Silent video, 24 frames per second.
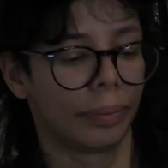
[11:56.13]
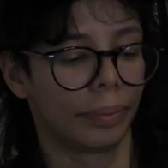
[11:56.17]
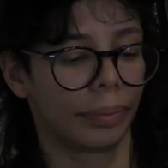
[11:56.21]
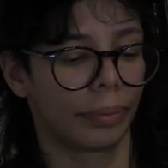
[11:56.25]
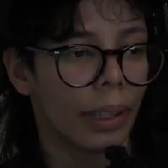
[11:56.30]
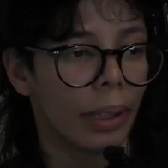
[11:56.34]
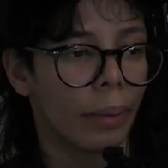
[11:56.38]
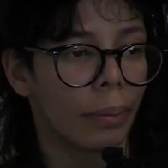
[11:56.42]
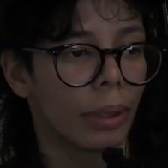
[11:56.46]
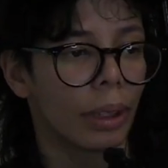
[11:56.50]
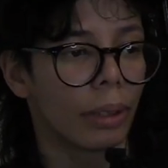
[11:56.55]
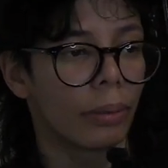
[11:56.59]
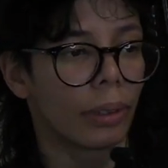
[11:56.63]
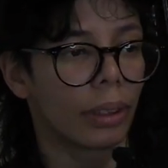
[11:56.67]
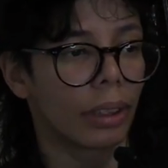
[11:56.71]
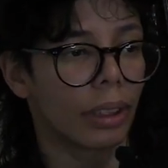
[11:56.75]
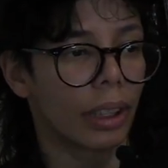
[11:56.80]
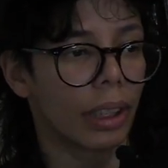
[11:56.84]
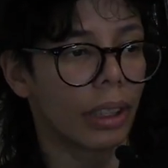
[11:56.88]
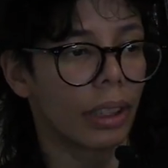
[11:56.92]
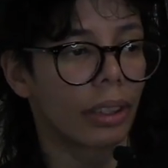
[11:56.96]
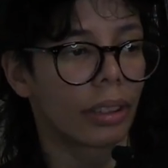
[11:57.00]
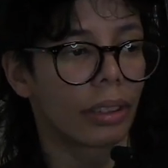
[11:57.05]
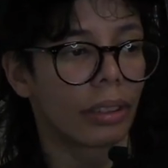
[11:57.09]
Family was
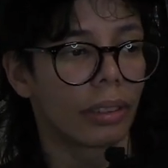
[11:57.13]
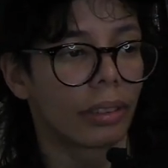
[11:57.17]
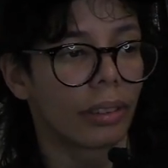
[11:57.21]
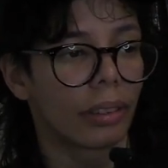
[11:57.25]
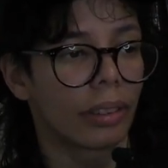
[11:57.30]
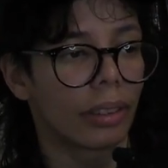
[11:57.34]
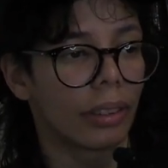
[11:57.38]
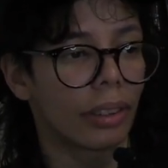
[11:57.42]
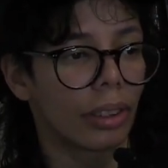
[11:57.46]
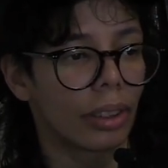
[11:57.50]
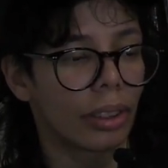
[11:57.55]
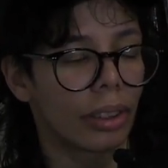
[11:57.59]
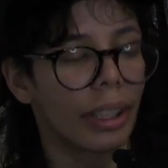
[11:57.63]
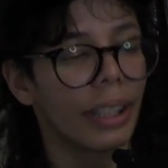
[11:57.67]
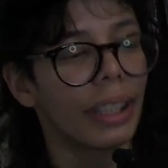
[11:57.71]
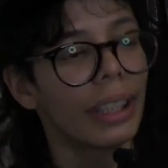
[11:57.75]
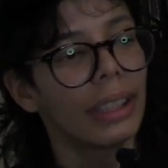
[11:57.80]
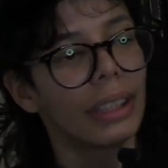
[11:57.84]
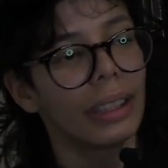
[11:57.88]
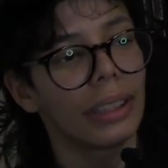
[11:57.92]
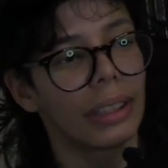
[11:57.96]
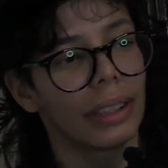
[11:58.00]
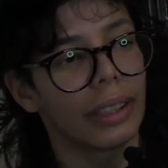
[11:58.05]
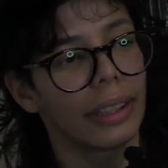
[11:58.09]
like, they
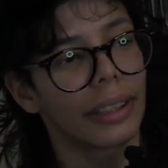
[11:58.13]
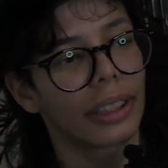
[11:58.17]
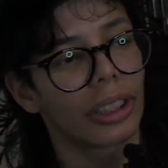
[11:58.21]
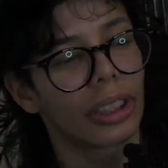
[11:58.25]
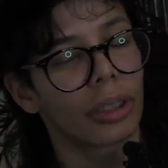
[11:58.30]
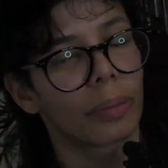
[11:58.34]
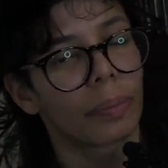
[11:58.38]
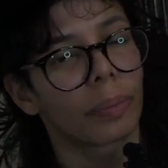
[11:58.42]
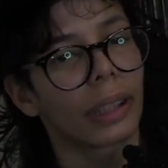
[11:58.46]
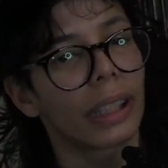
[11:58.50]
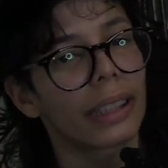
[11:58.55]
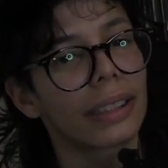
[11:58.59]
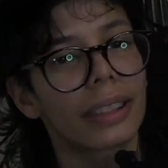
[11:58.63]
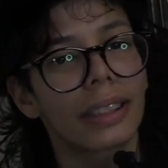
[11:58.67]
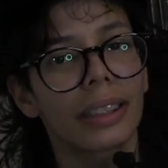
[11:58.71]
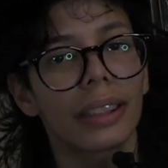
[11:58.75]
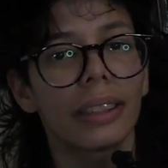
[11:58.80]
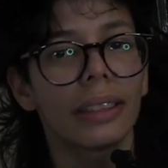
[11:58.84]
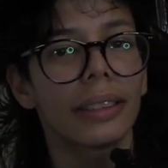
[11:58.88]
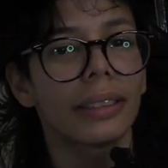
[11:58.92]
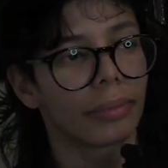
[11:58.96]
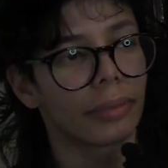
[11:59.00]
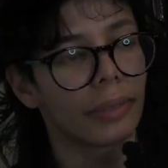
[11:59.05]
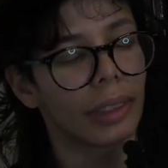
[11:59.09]
didn't express
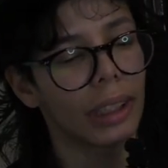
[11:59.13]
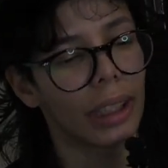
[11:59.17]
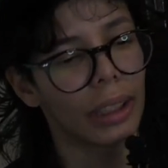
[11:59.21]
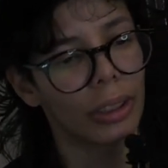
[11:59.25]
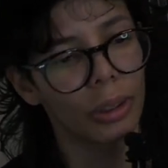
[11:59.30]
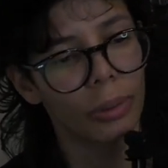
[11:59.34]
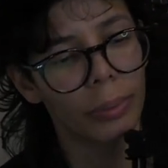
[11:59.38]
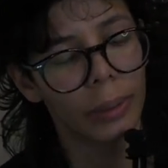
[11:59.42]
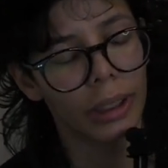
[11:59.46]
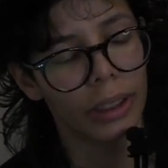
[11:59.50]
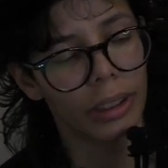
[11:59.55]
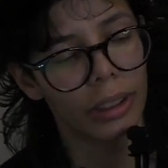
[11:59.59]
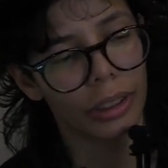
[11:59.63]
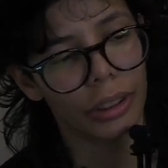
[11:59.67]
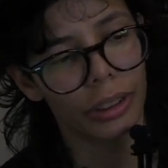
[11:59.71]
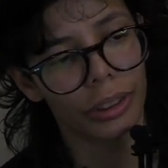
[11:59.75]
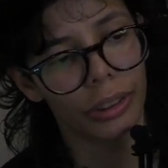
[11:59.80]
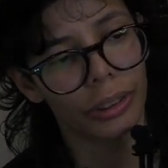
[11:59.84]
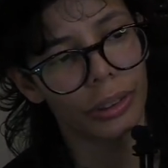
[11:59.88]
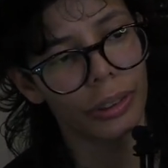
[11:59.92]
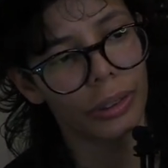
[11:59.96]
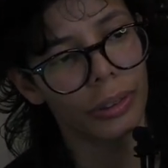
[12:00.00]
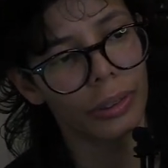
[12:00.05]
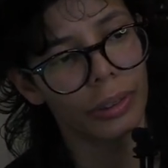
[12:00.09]
it, and I knew my
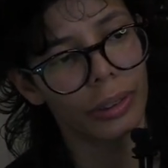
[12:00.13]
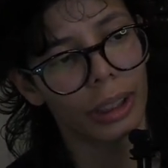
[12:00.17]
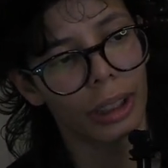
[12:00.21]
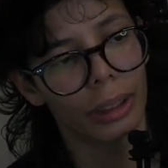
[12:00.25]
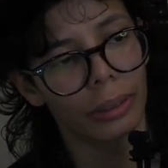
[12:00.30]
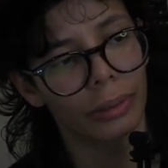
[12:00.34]
sister knew I